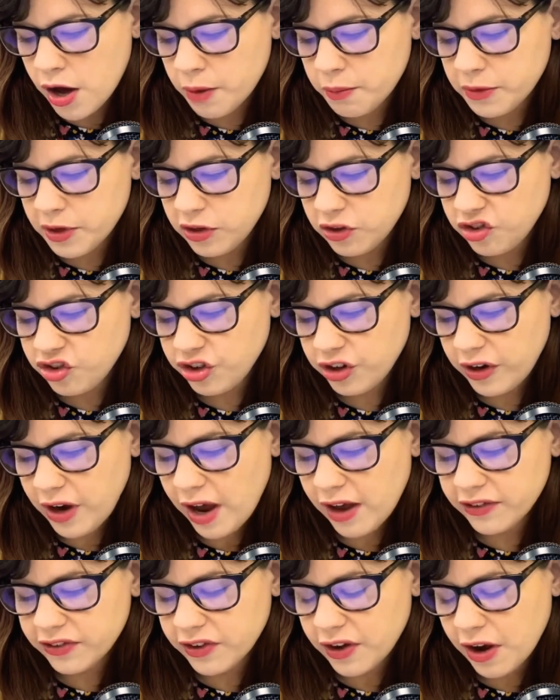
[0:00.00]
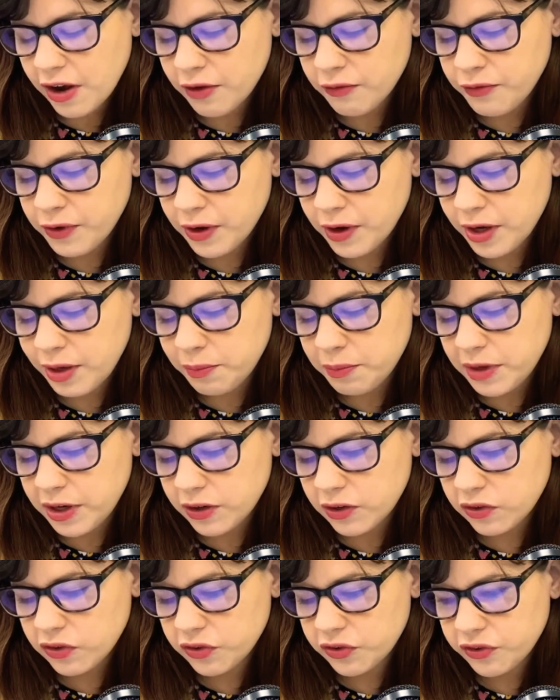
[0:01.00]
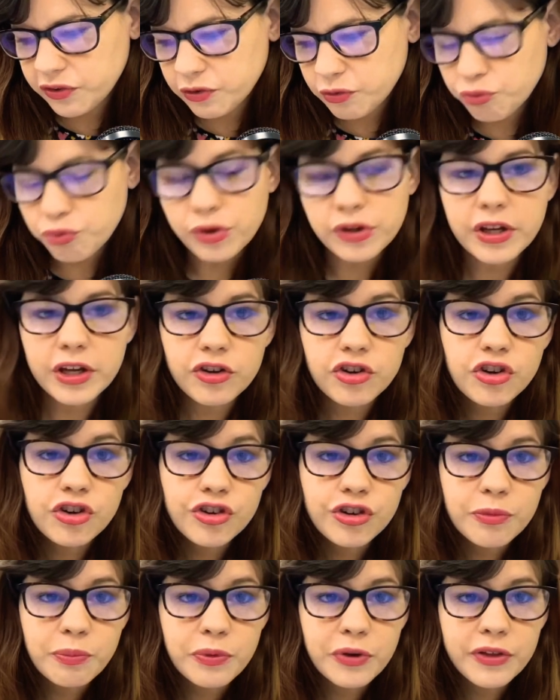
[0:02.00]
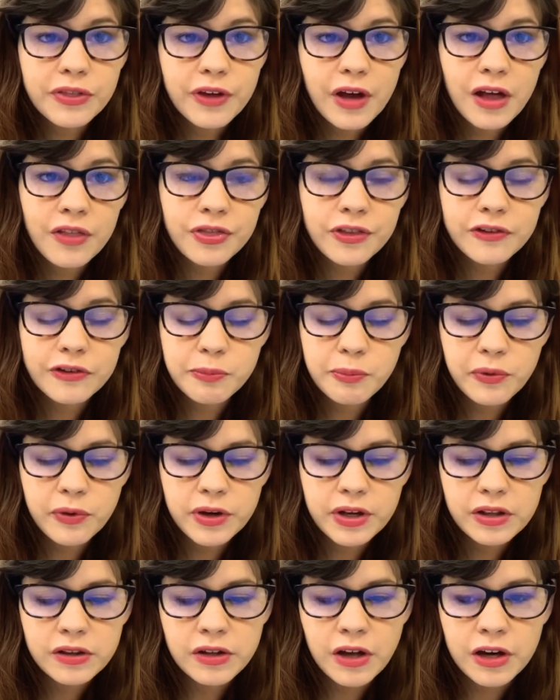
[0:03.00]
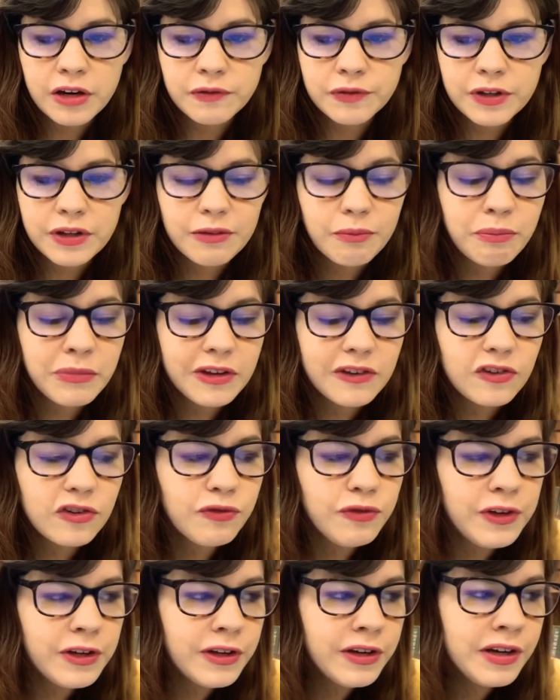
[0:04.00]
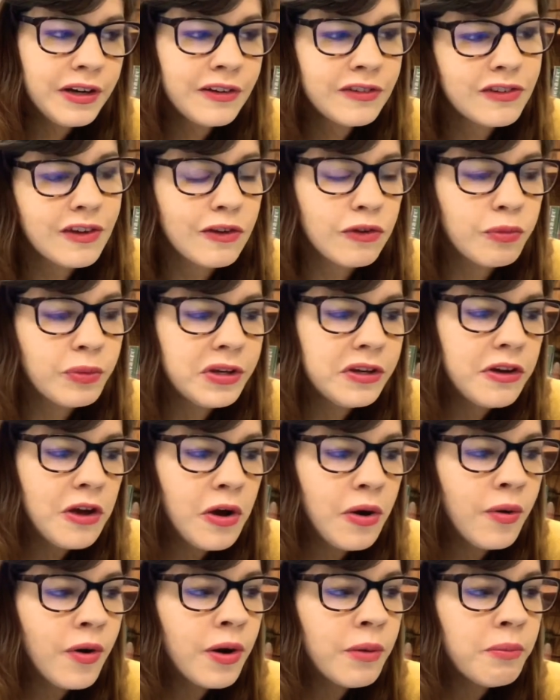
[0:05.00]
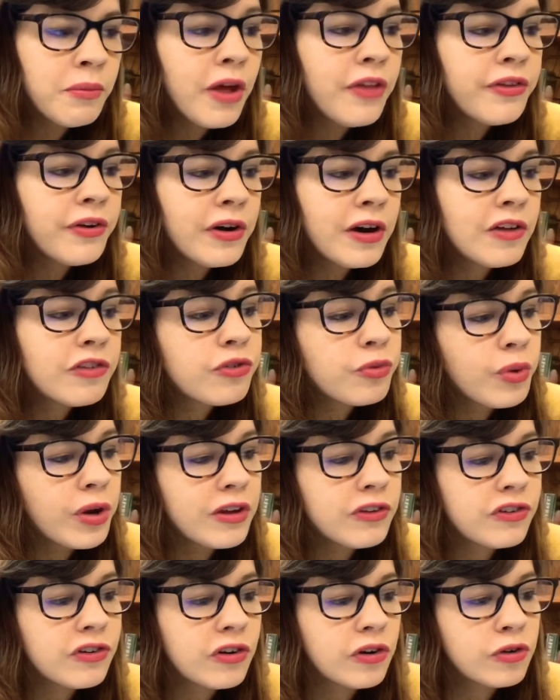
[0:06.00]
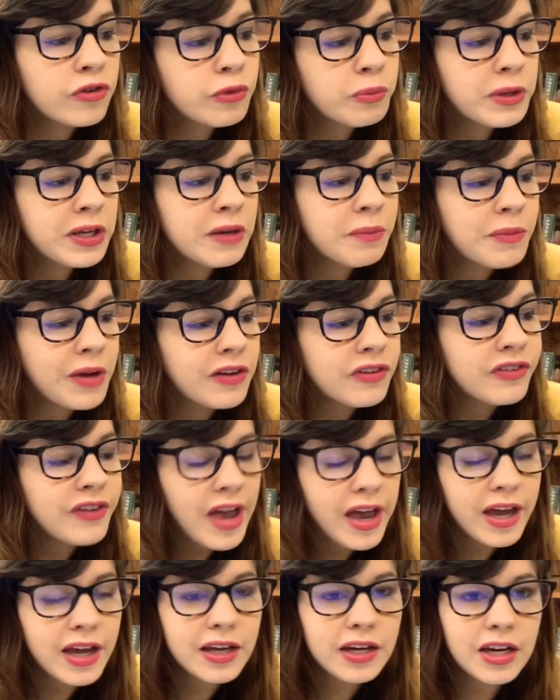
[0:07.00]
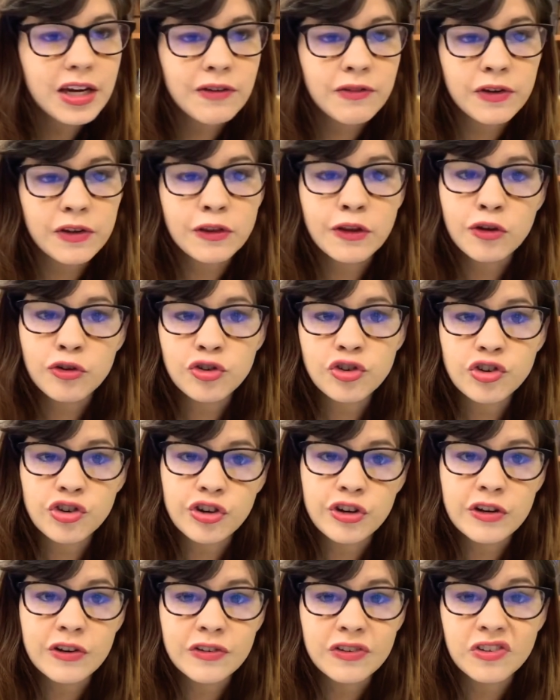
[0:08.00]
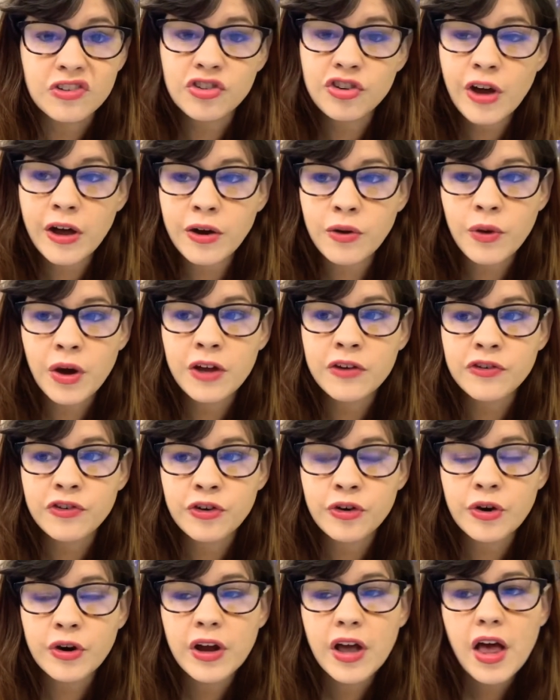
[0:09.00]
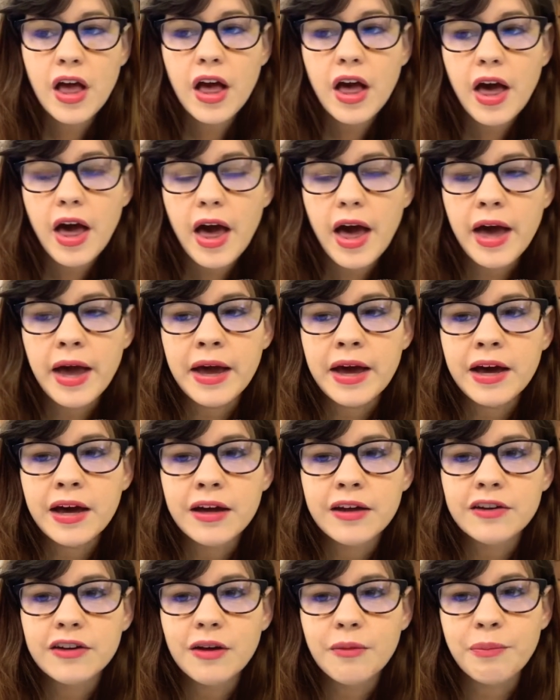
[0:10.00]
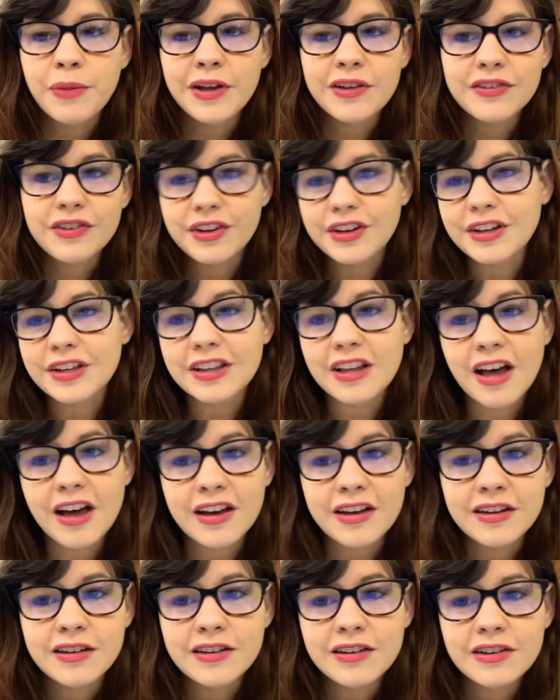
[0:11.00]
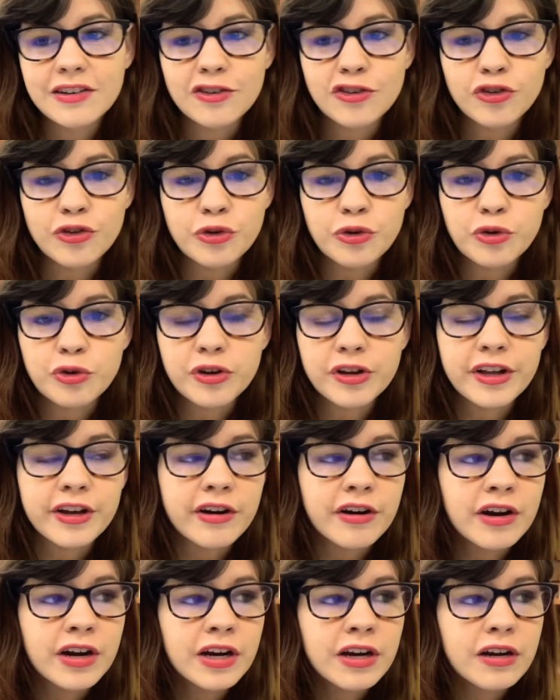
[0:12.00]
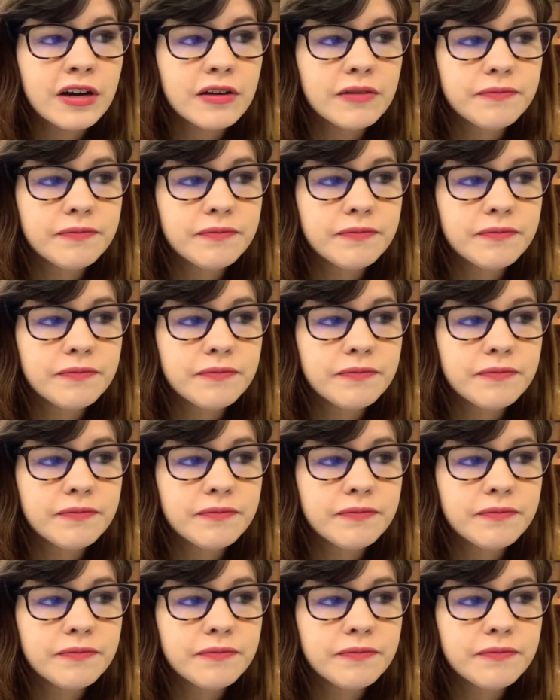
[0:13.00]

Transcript: she has a very mixed relationship with at this point. A lot of mixed feelings. As we know, her mother has raised her to be a mundane, even though she's a shadow hunter, and basically lied to Clary